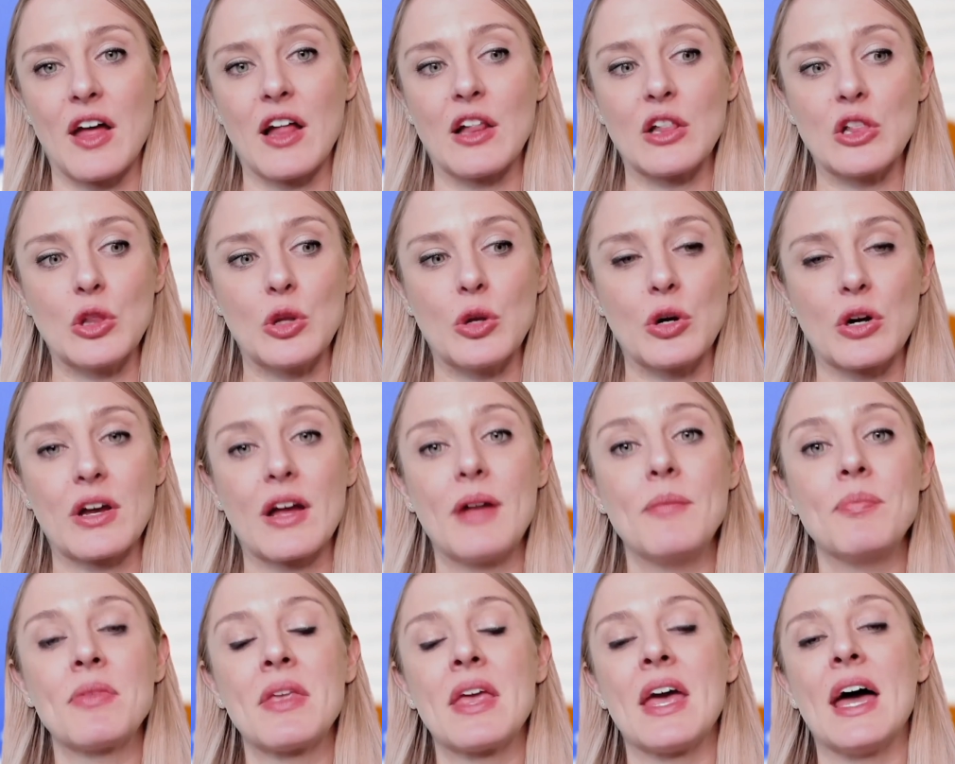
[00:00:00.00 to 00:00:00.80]
that
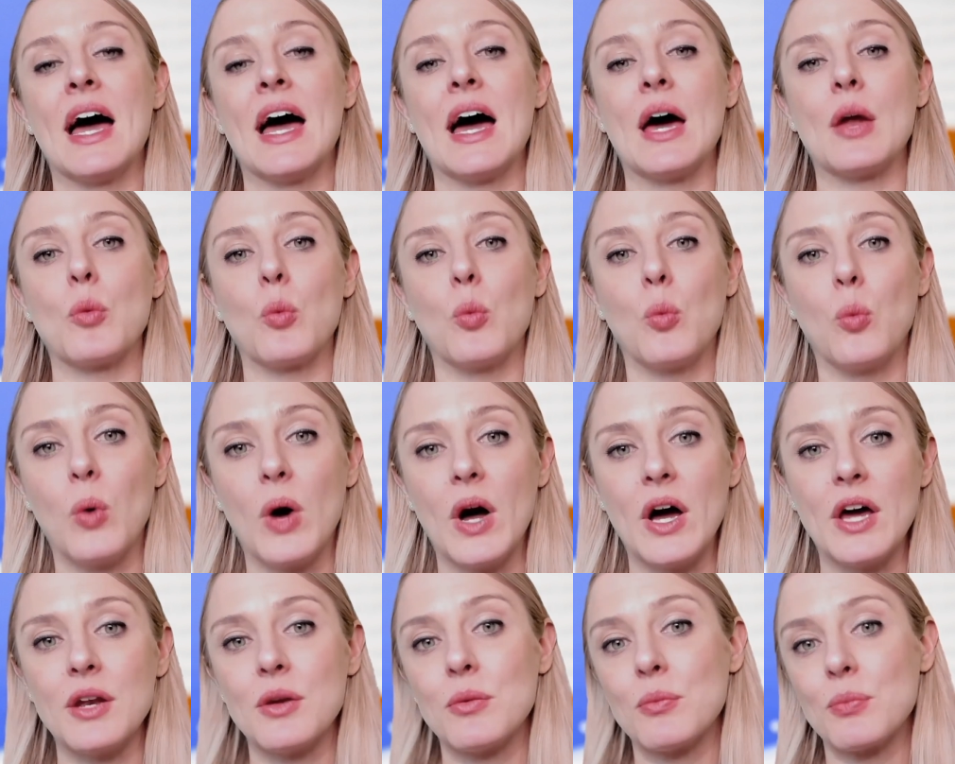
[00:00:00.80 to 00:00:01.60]
look at
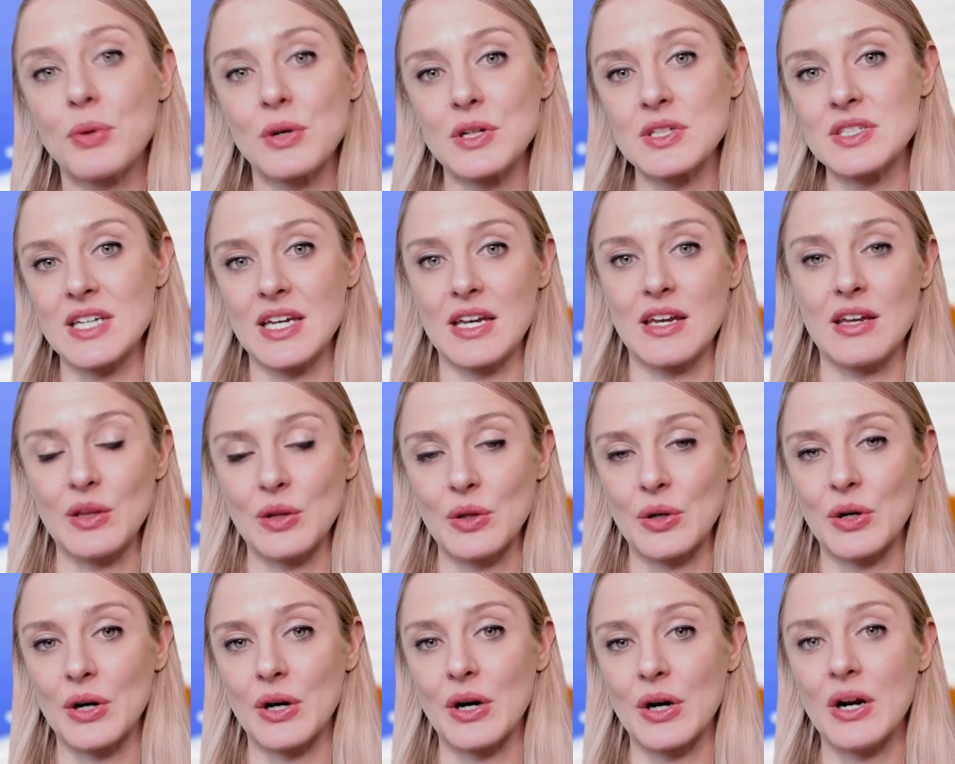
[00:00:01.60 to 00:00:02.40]
one
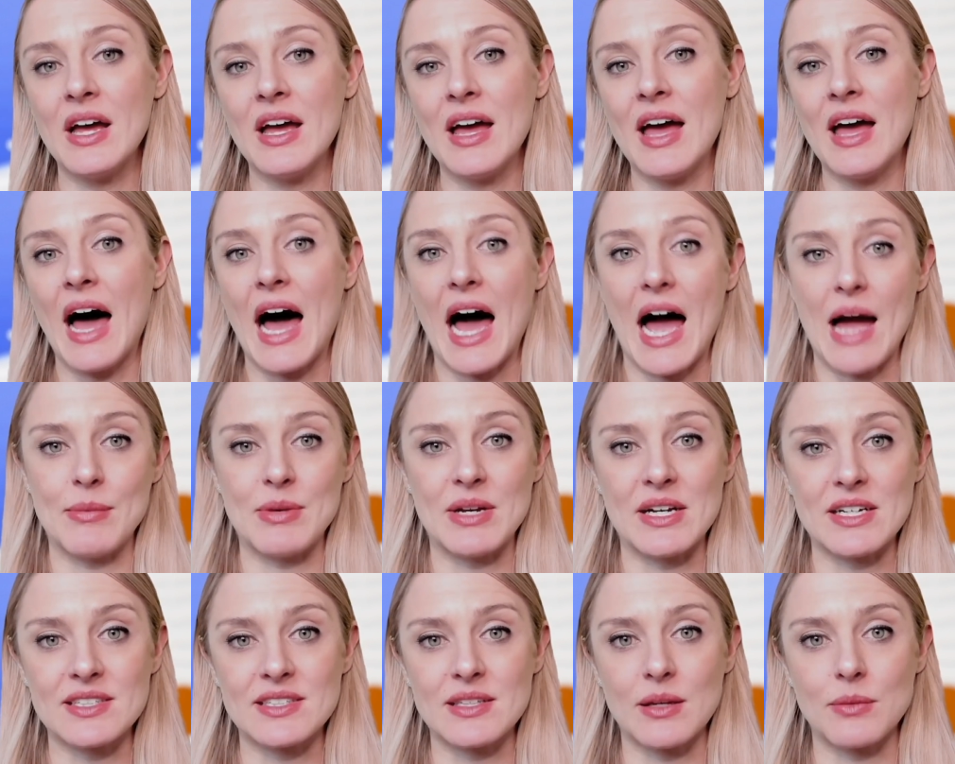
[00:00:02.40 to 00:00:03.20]
particular
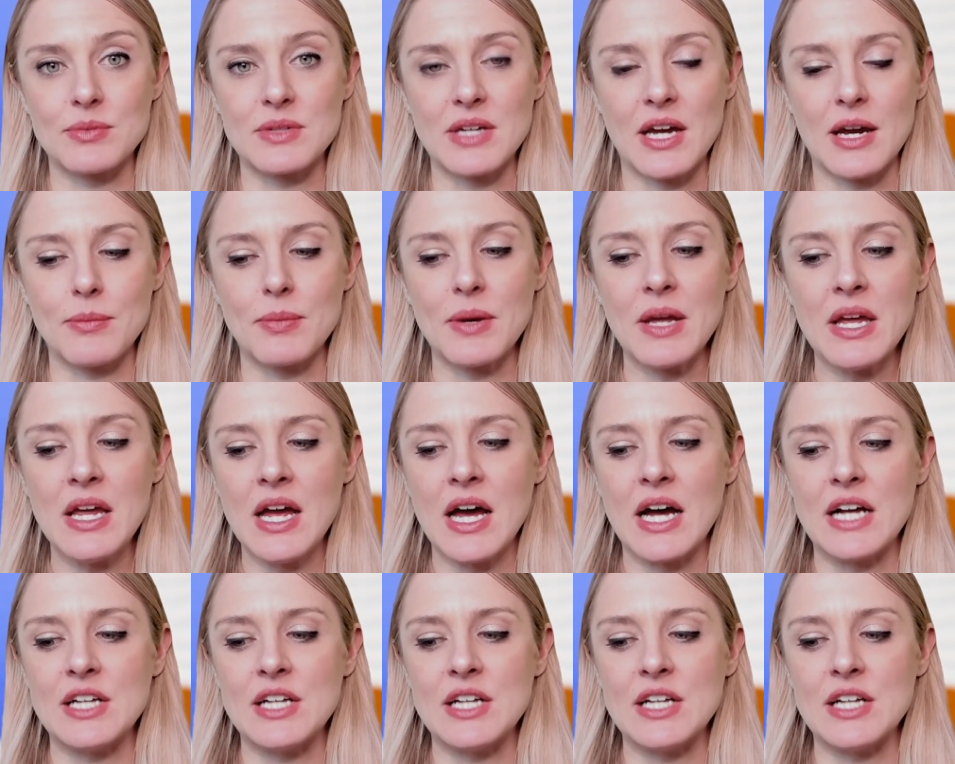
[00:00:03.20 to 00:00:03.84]
IBS subtype.